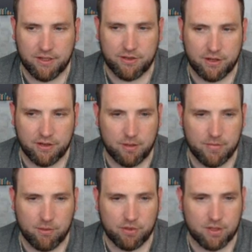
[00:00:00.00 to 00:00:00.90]
and
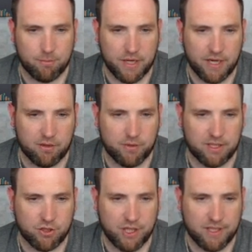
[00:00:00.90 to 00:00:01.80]
Ethereum that we're comparing. We
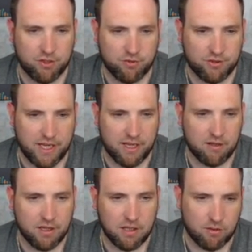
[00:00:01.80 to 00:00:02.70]
can change those
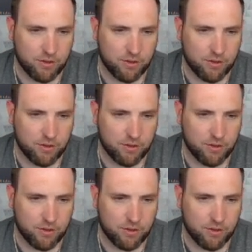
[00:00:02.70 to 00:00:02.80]
out.